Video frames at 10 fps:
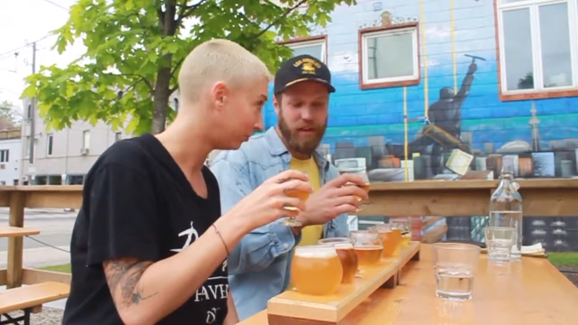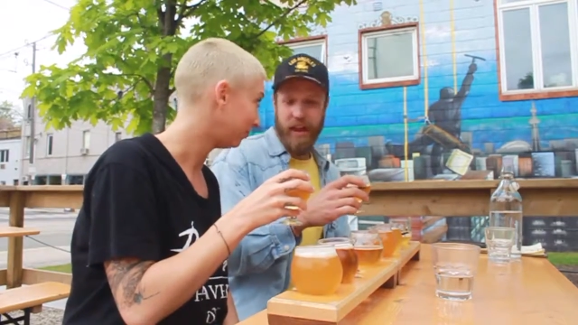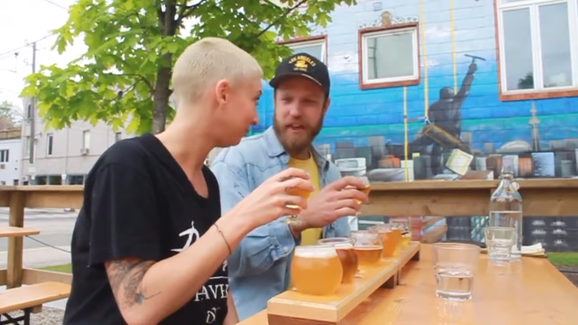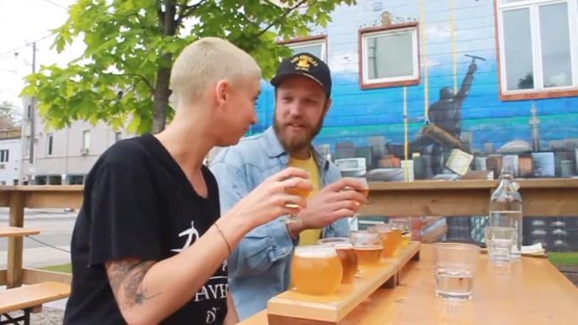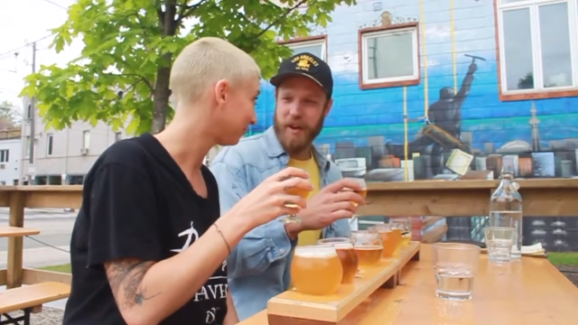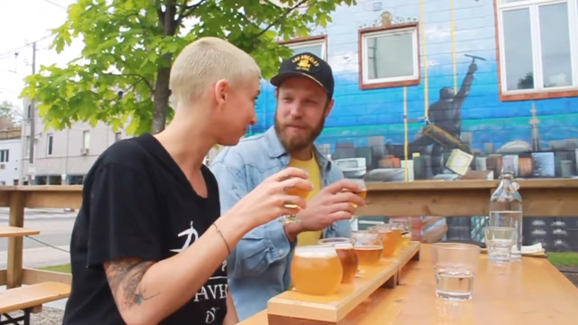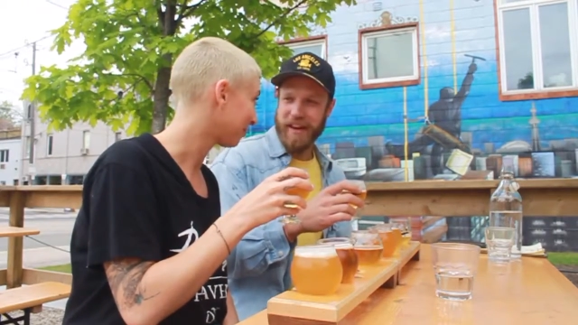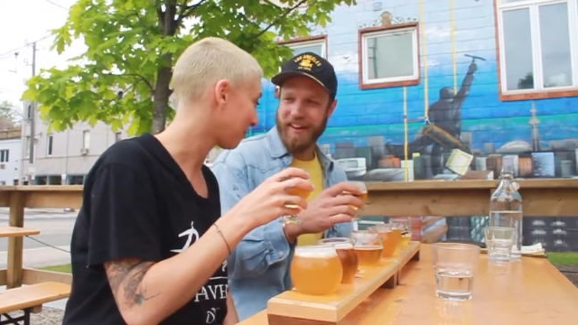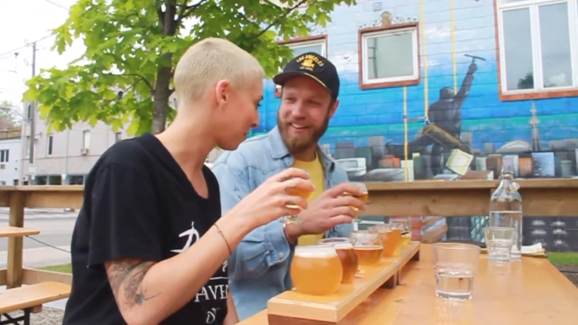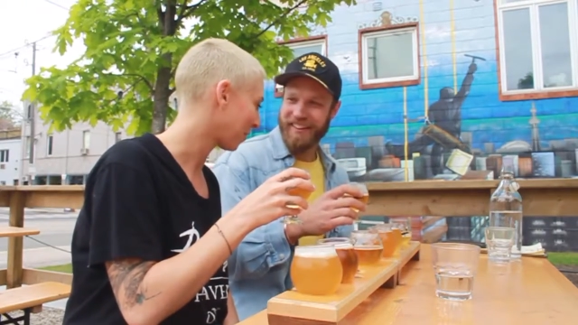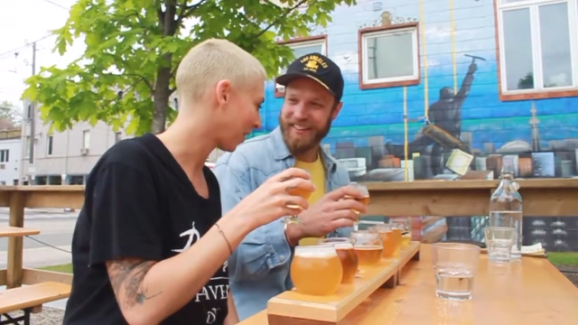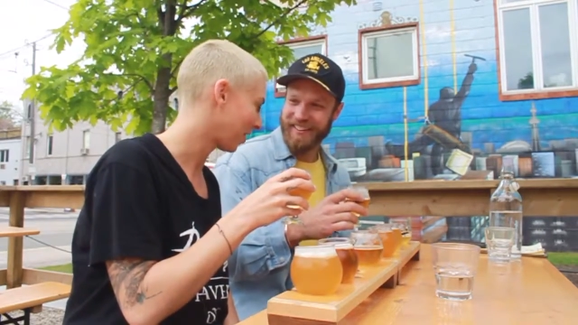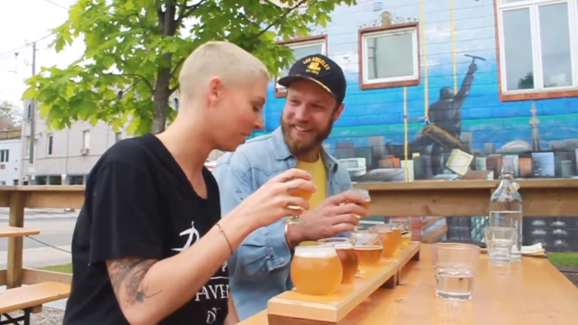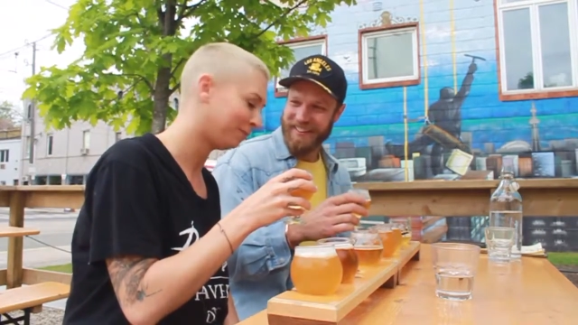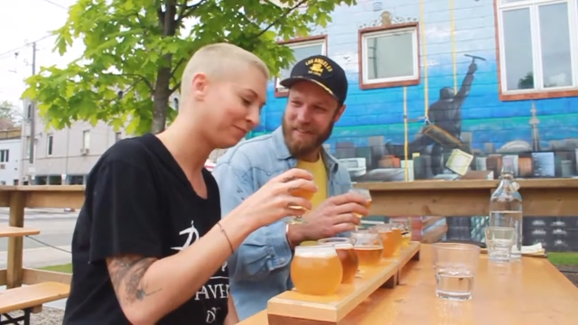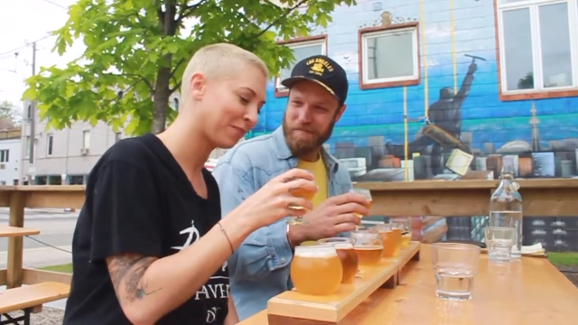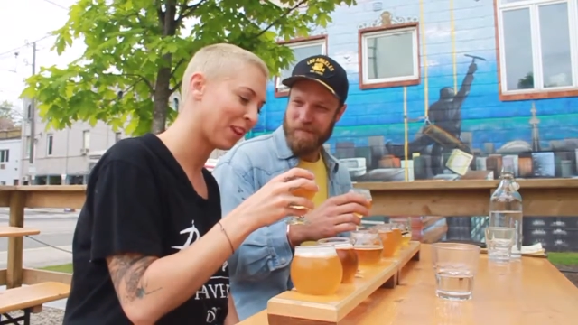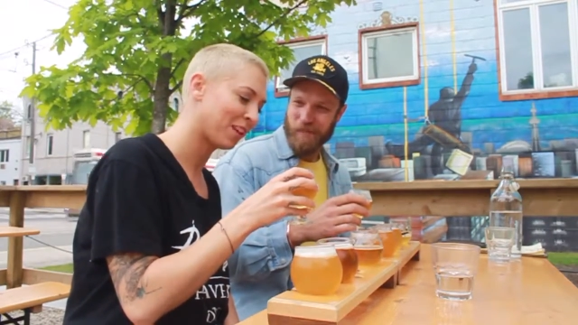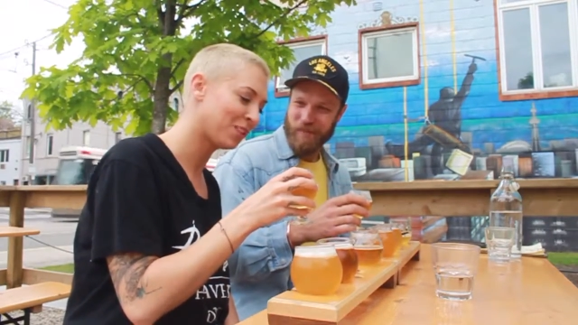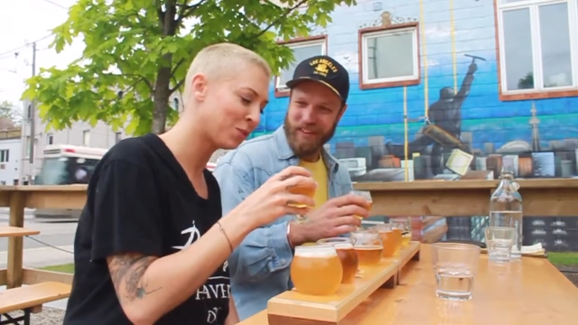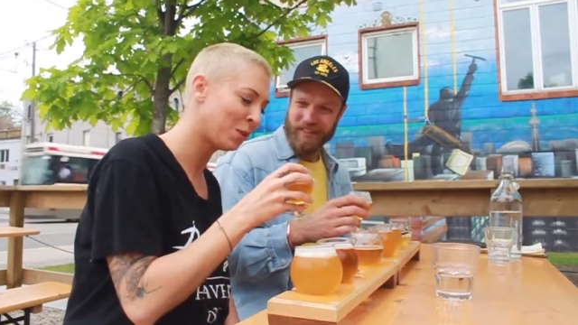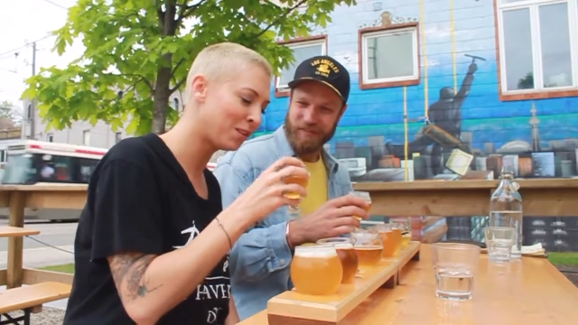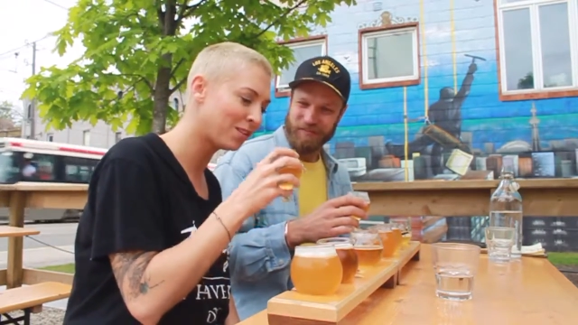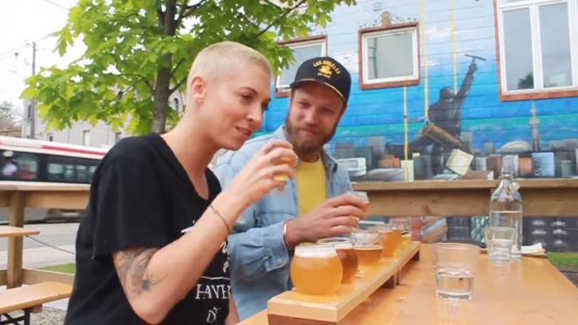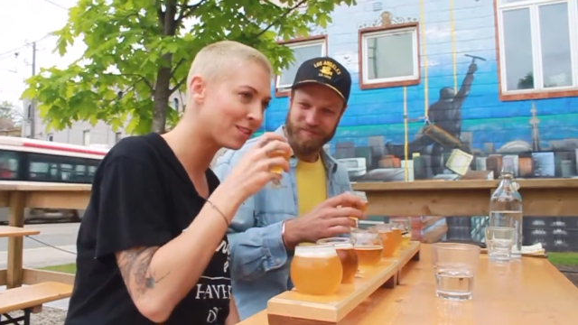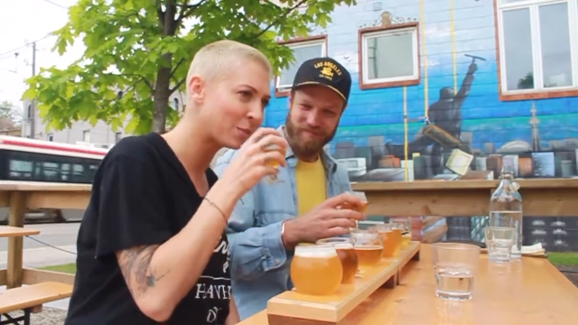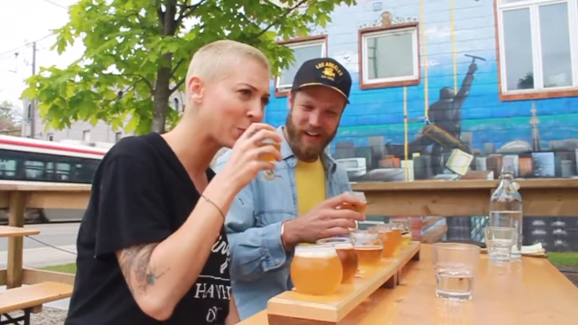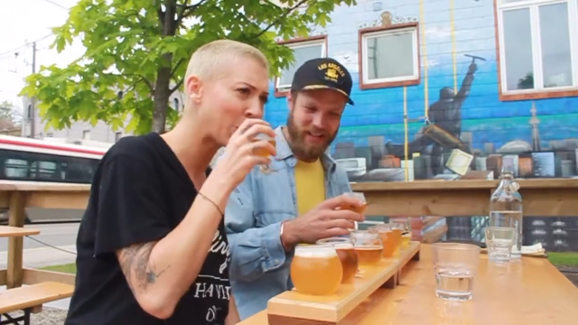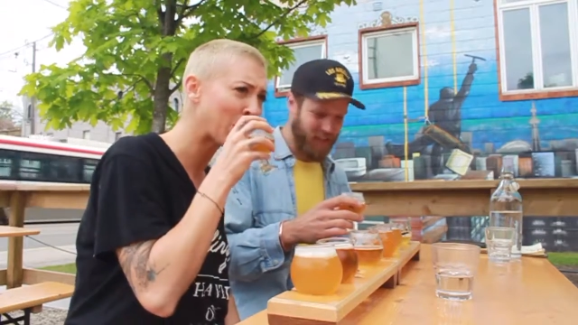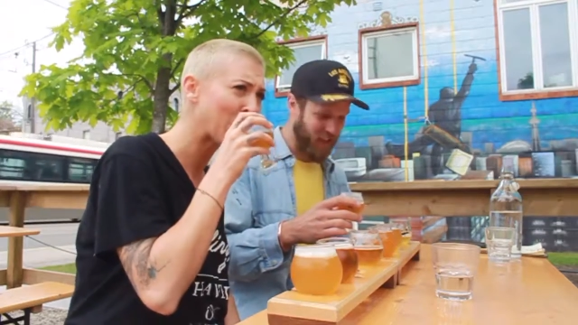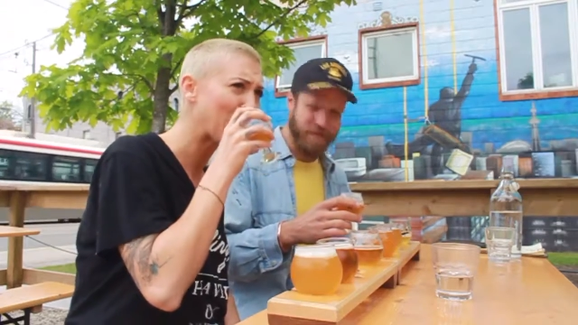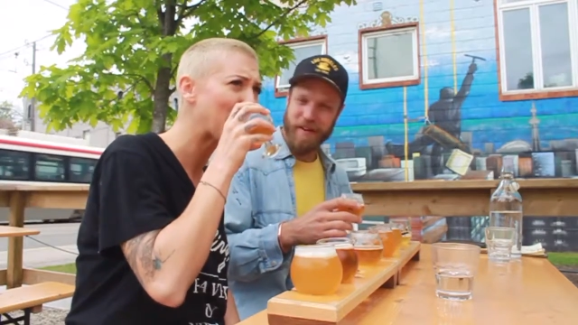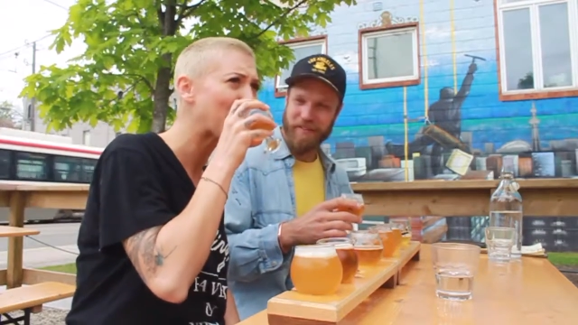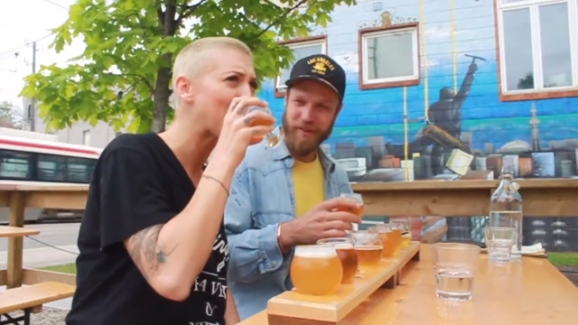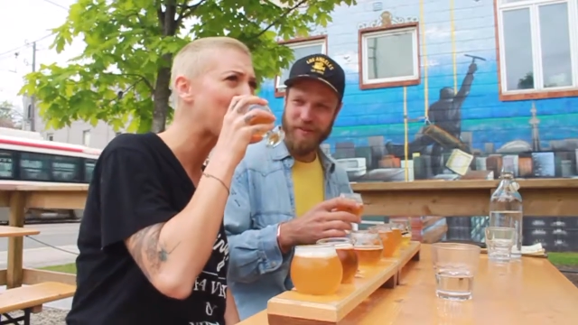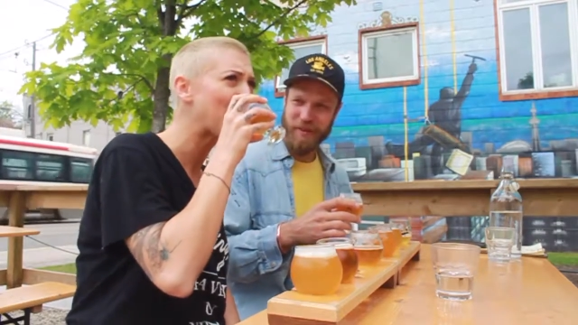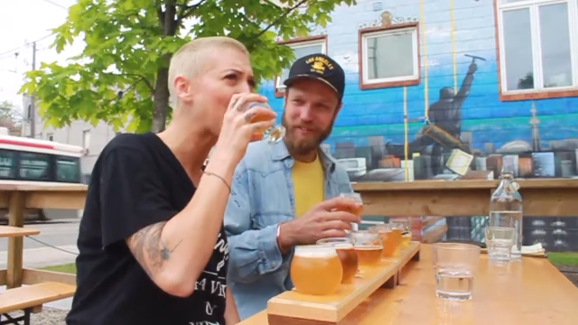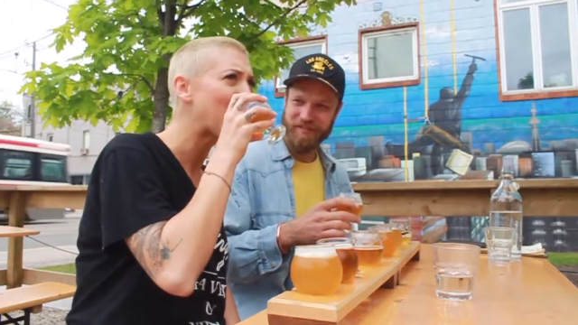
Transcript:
Speaker 1: Yeah, it's not bad. This one's still like my first one.